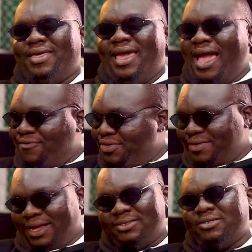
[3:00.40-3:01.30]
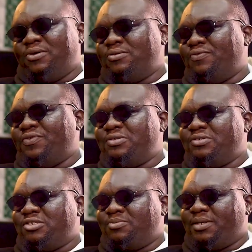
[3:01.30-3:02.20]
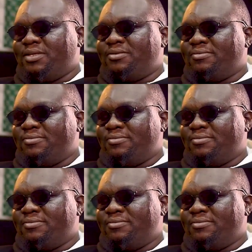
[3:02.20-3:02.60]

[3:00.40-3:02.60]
in the world to feel disrespected.